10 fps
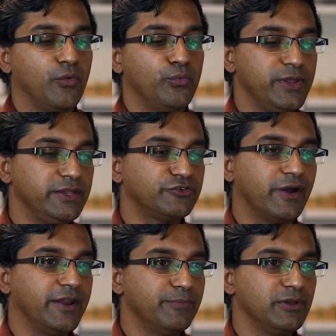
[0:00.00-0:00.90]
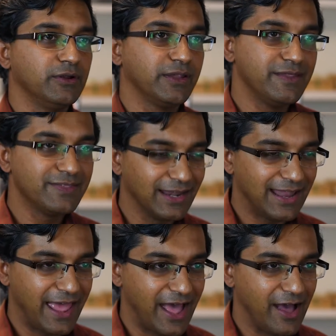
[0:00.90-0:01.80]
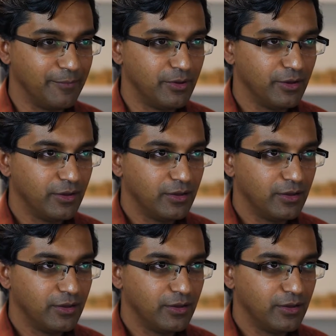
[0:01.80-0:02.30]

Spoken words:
We try to build in the lab